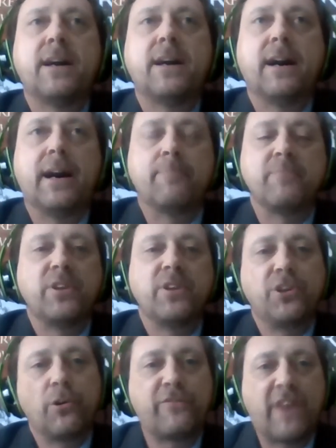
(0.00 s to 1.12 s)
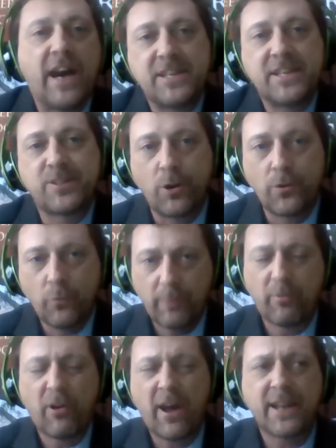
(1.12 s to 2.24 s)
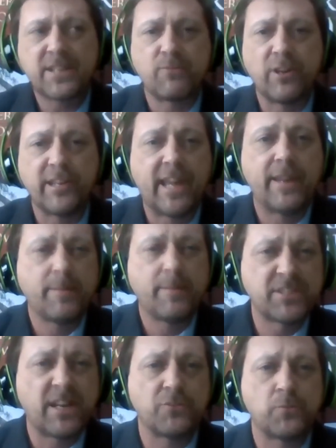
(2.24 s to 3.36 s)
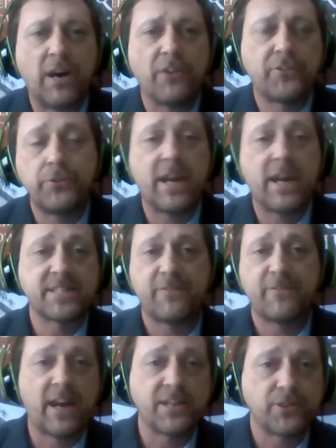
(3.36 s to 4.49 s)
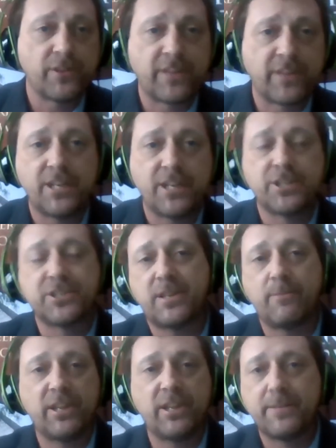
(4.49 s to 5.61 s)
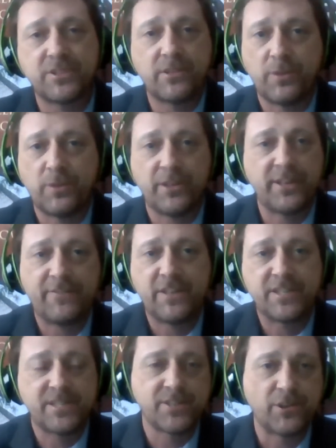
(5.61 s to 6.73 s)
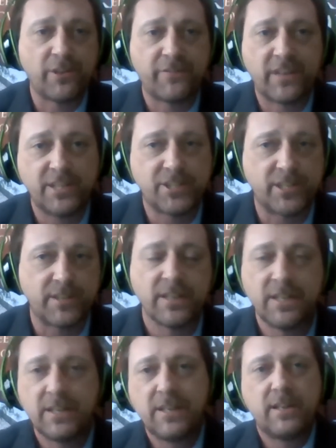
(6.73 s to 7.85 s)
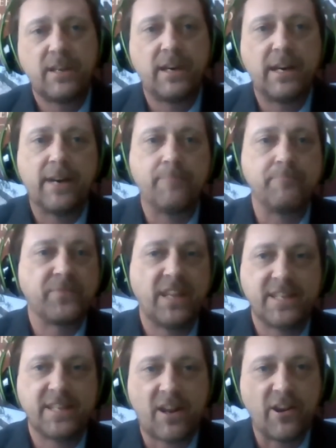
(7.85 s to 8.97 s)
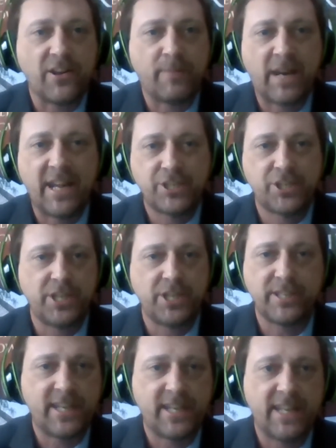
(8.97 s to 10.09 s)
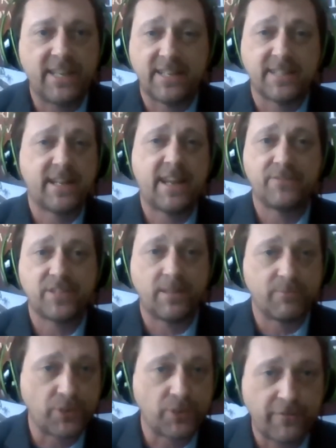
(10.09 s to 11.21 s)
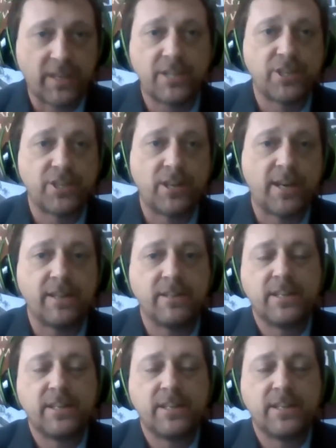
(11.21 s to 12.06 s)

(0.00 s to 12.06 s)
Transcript: Um, you'll find that certain wood products really lend themselves well to SFI certification. Some lend themselves well to FSC certification. Um, it's hard to buy a sheet good today that doesn't have some certification on it.